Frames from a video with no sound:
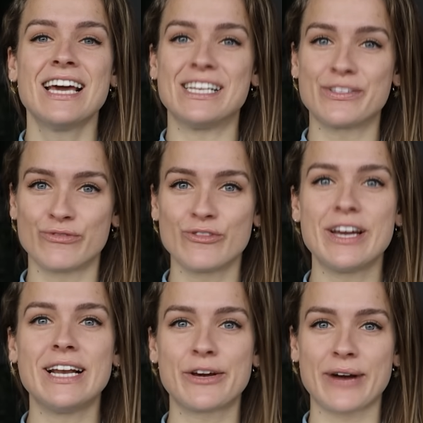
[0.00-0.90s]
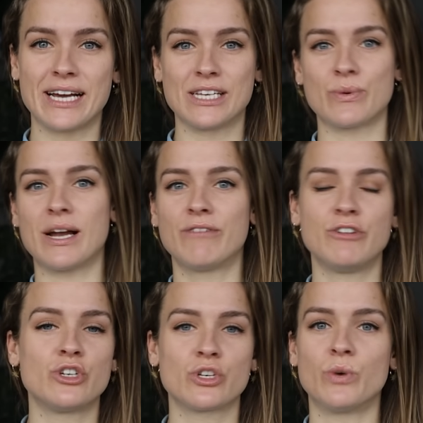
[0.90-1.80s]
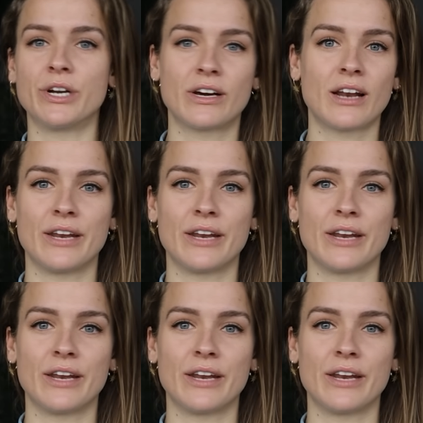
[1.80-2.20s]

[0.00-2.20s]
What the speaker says: It's really great as well if you just want to